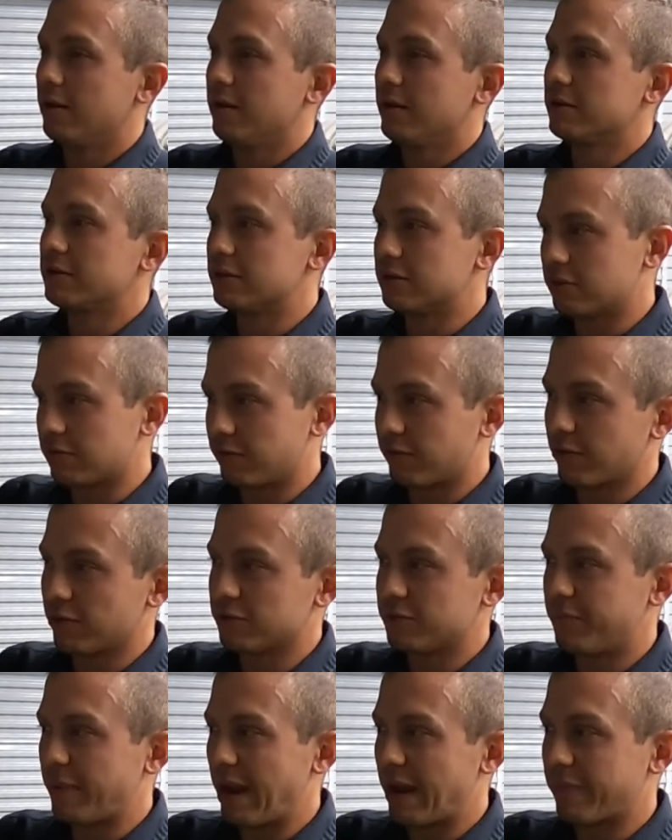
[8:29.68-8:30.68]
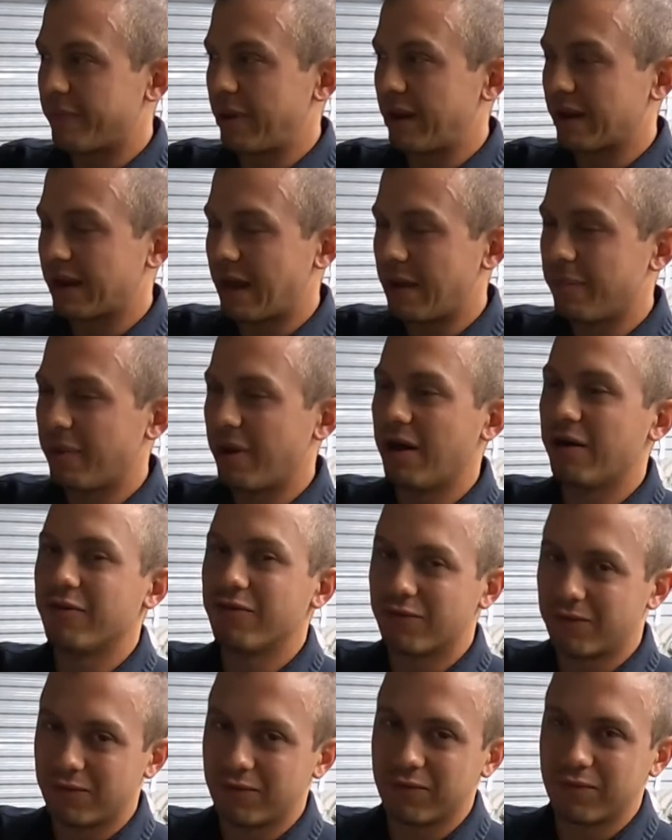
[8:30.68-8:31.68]
this is the first backpack I
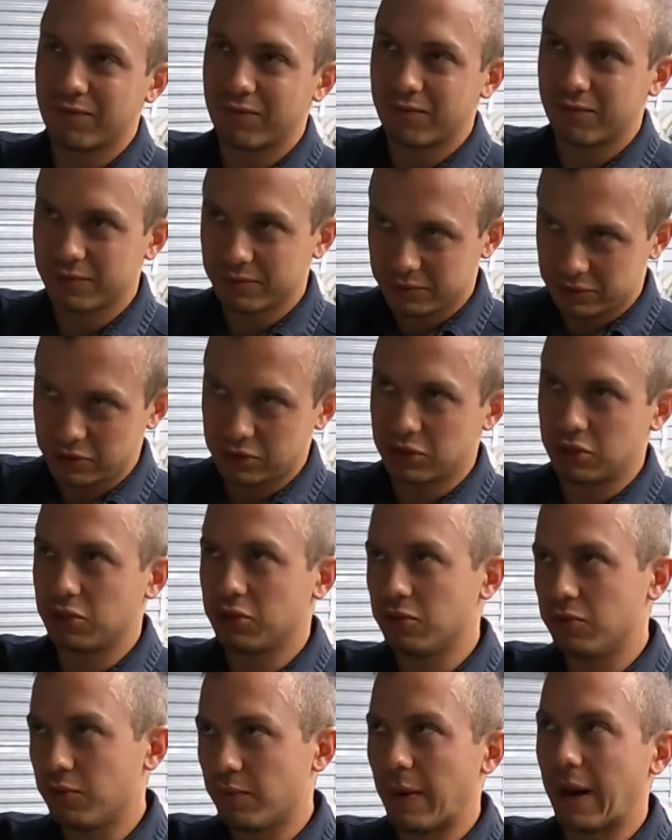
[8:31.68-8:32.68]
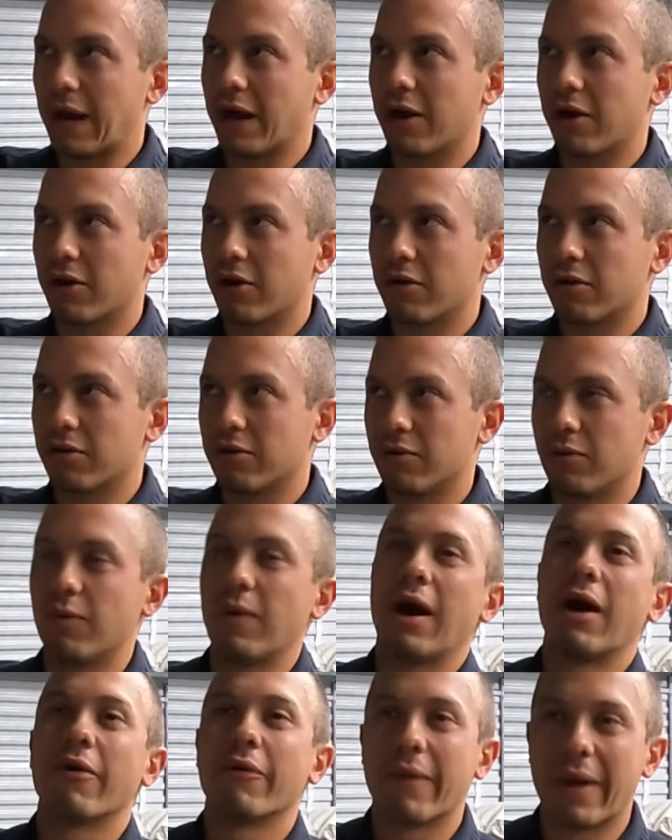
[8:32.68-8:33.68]
bought to wear
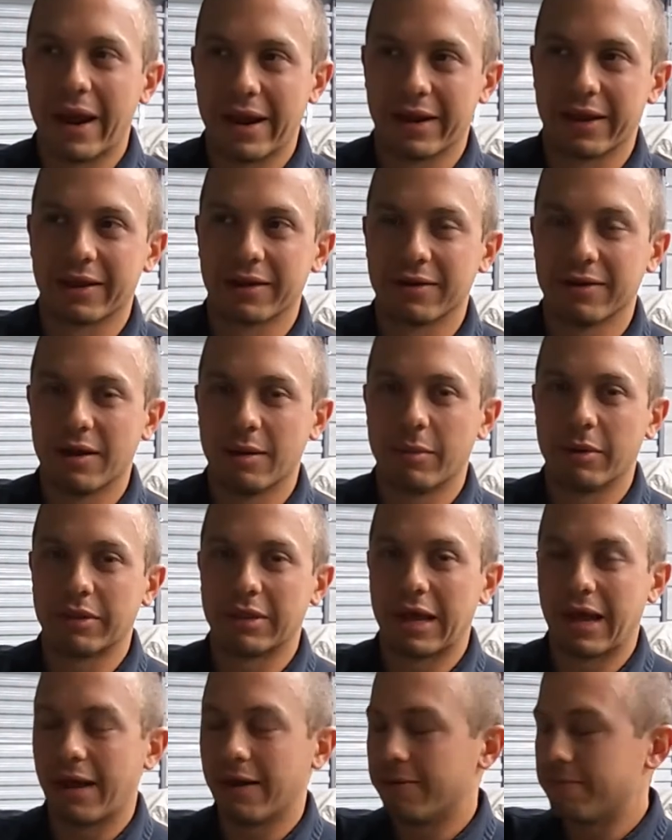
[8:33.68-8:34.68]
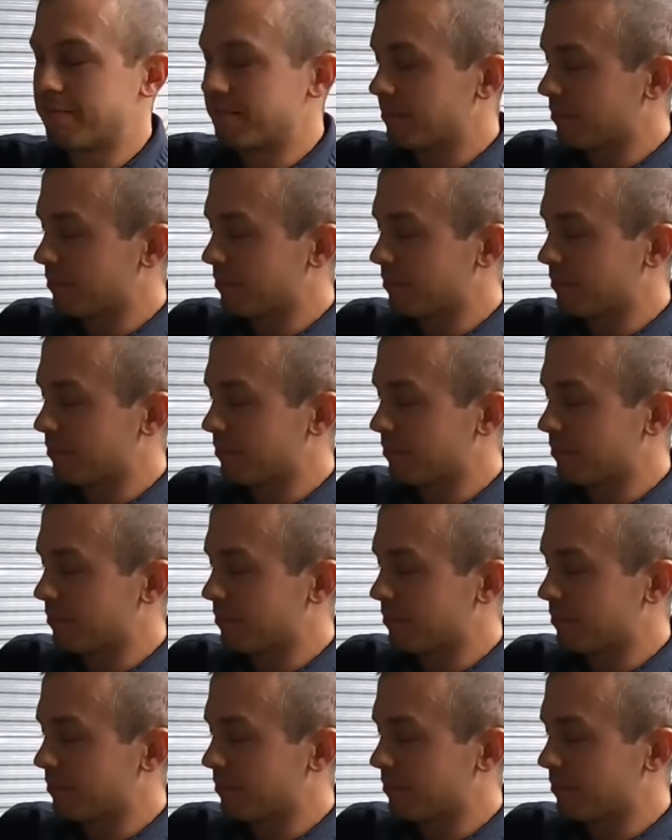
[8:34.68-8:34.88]
while riding. How about that?